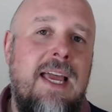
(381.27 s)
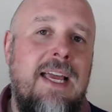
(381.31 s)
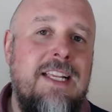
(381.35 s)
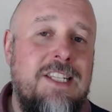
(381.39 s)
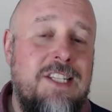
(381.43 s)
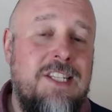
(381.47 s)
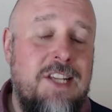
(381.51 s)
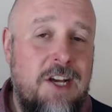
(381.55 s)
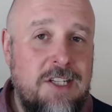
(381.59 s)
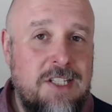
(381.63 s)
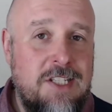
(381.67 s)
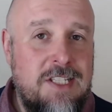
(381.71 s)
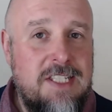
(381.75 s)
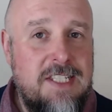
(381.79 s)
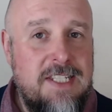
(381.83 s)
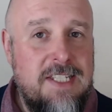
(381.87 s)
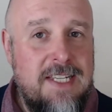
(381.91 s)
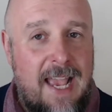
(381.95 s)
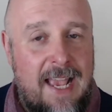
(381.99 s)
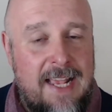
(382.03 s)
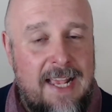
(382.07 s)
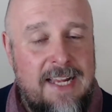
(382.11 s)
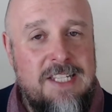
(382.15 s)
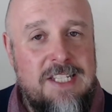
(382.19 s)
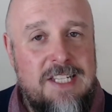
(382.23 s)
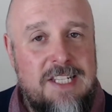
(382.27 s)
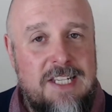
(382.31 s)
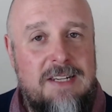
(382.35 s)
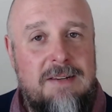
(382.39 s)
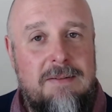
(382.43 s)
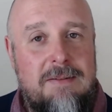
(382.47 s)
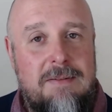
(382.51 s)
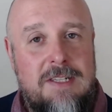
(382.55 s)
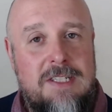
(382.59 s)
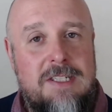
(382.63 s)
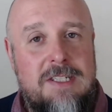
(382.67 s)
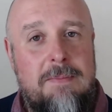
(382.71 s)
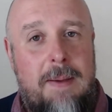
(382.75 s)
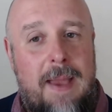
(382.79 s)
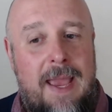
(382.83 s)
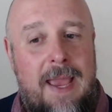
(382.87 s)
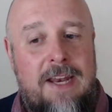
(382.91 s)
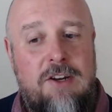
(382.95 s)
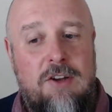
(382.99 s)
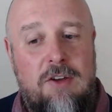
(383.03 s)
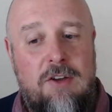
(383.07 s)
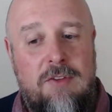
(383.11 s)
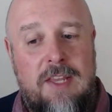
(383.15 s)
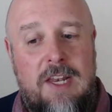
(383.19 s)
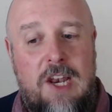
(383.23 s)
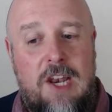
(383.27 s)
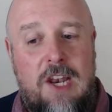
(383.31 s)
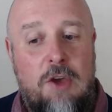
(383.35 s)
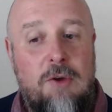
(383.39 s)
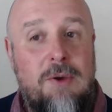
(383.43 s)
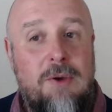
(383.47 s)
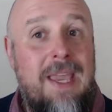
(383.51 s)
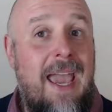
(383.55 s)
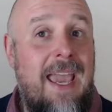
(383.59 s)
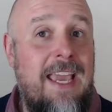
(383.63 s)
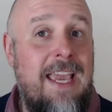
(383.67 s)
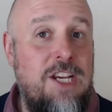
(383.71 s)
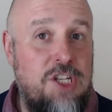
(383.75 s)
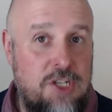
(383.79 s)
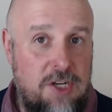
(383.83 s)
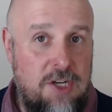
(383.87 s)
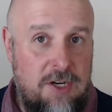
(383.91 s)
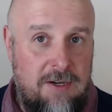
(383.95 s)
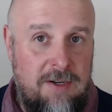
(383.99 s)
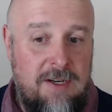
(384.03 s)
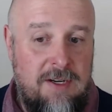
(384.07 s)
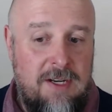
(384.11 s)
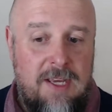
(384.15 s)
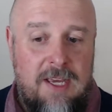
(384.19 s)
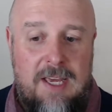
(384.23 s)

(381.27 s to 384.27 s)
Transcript: Does tend to depend on the location.